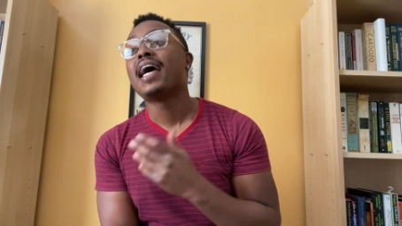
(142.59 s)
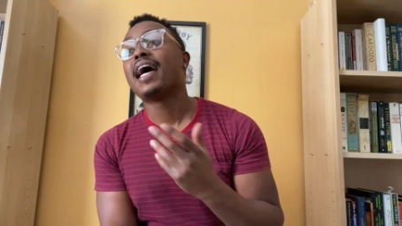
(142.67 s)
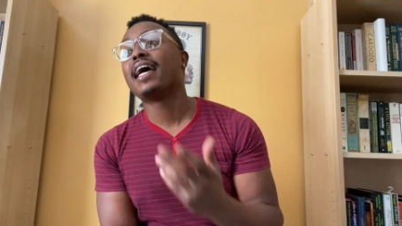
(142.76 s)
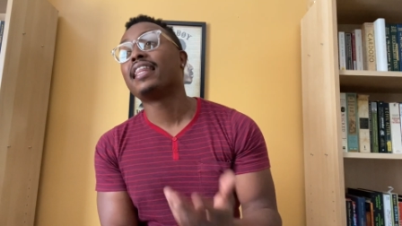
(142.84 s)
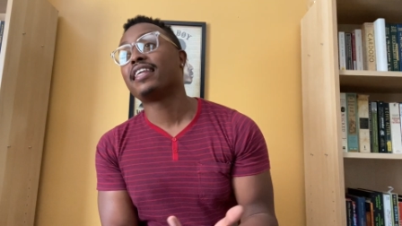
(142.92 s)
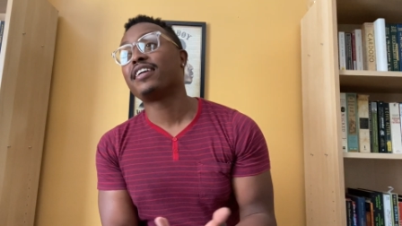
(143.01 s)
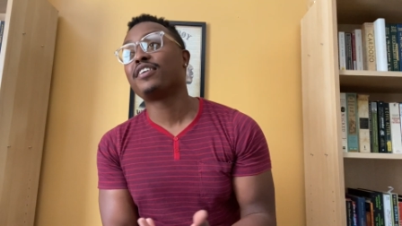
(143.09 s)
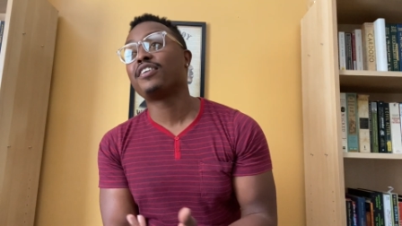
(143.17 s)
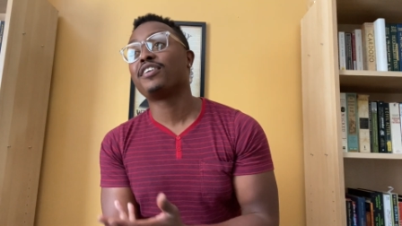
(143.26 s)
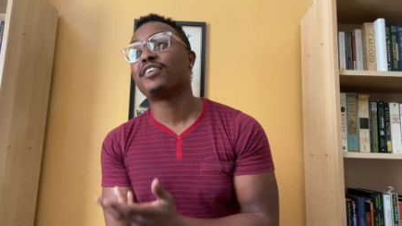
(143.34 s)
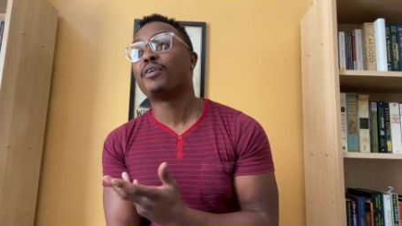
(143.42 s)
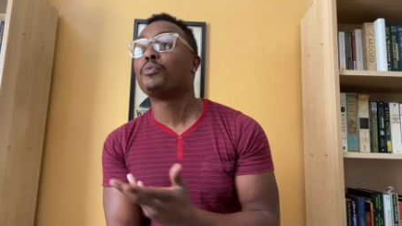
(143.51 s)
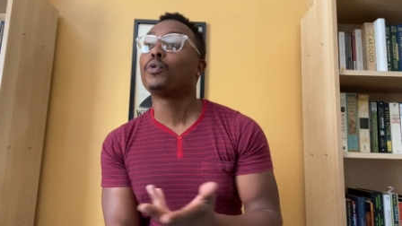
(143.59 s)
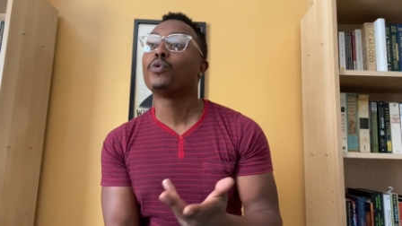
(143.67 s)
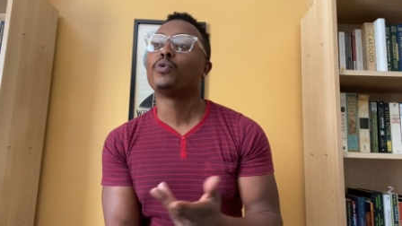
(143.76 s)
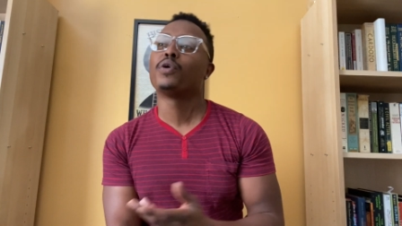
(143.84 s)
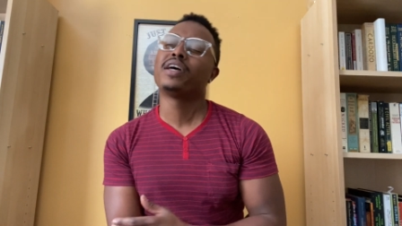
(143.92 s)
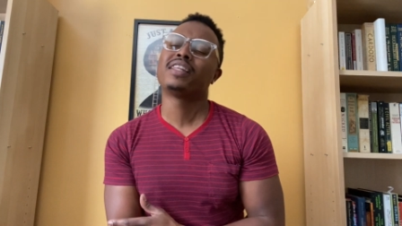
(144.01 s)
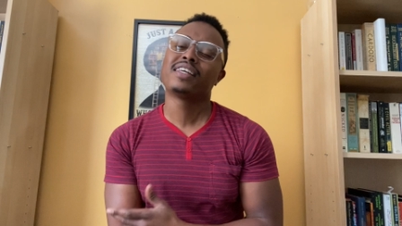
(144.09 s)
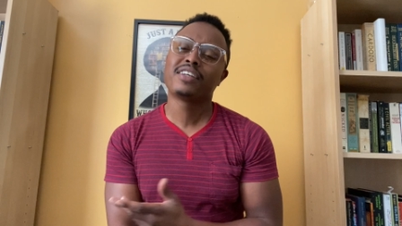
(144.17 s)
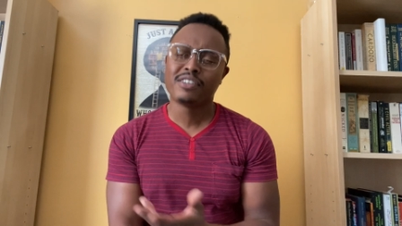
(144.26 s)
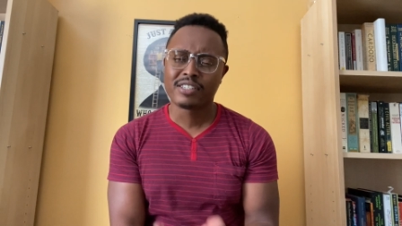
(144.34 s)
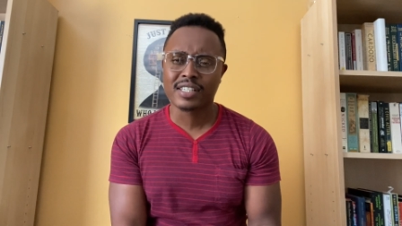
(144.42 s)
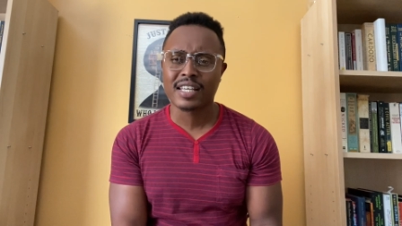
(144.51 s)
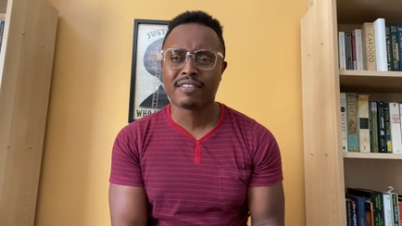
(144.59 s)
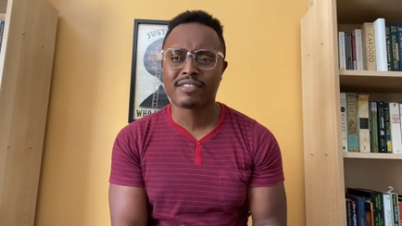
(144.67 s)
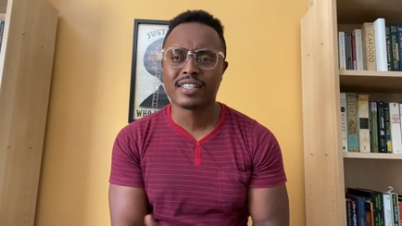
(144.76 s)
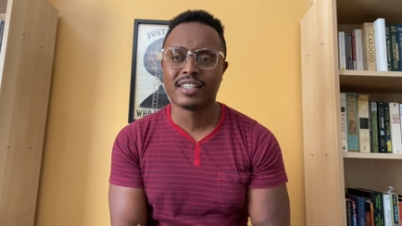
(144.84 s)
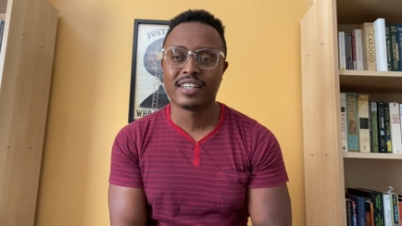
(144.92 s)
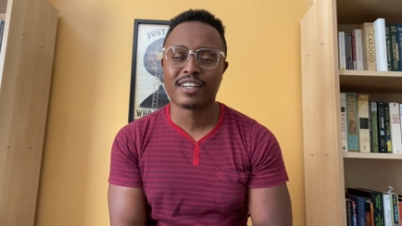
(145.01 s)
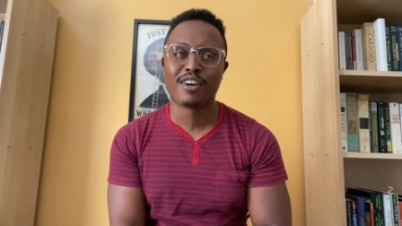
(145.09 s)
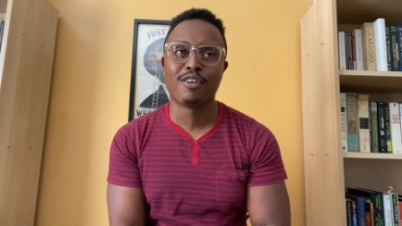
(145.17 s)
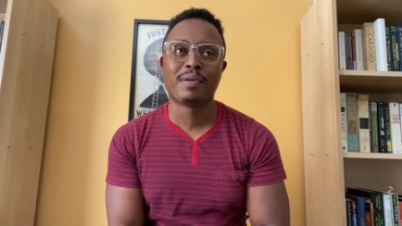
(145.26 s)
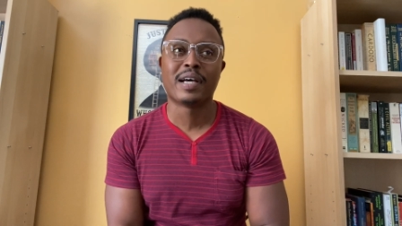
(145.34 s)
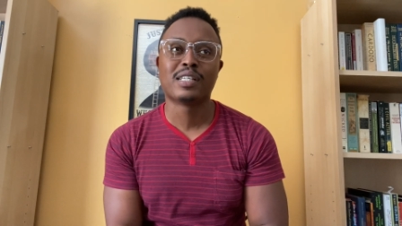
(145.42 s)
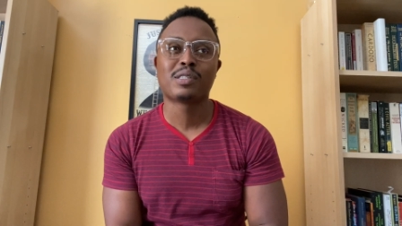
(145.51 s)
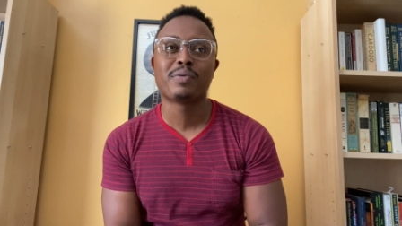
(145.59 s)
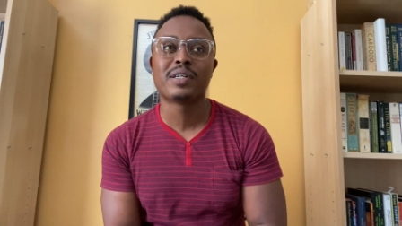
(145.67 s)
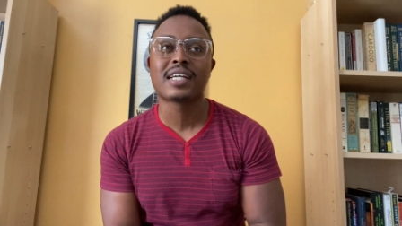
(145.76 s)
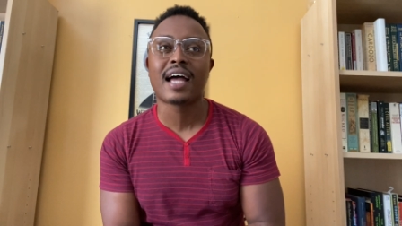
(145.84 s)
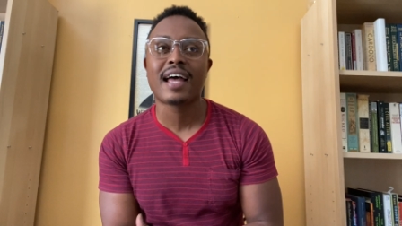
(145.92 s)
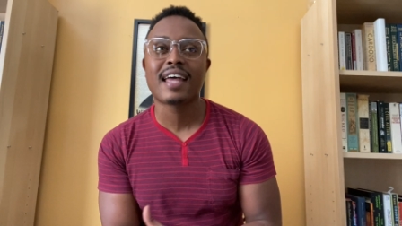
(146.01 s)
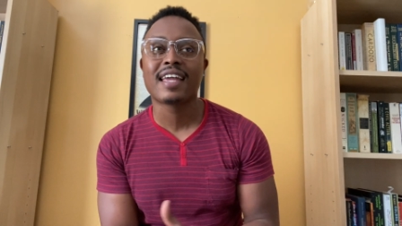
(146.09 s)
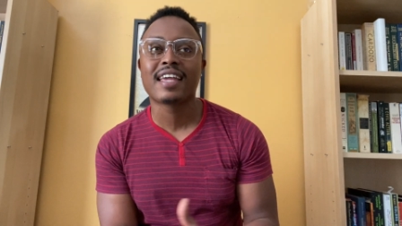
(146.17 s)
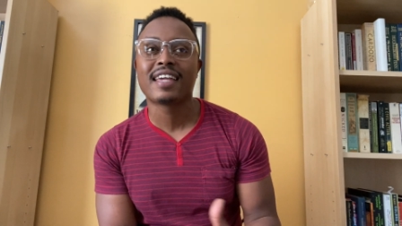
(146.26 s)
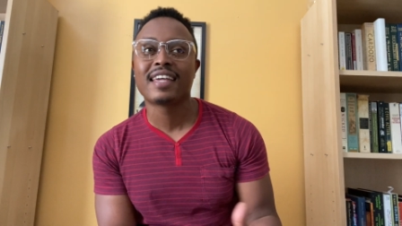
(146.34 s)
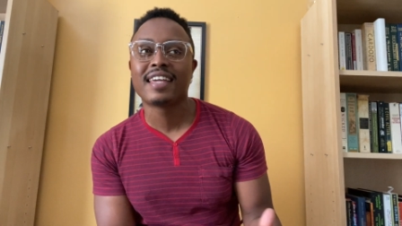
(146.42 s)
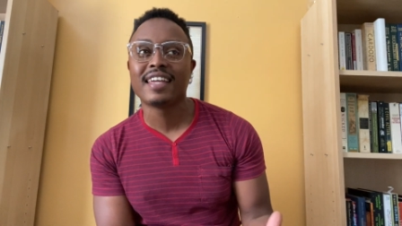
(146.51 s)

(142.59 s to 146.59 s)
and then it will and then you just have selena gomez which i